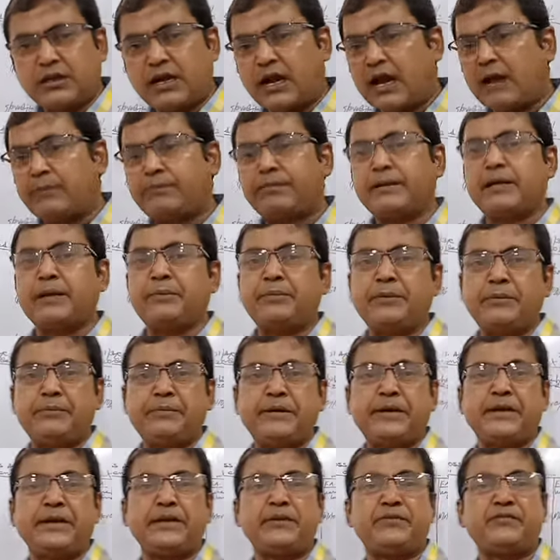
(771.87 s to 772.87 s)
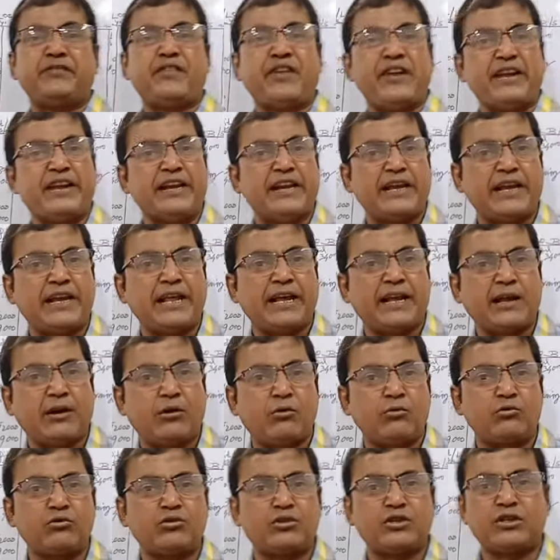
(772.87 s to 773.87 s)
after preparing final
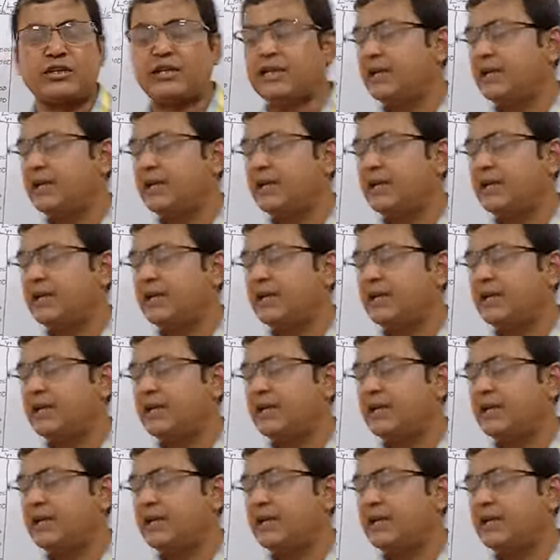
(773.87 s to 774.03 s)
accounts,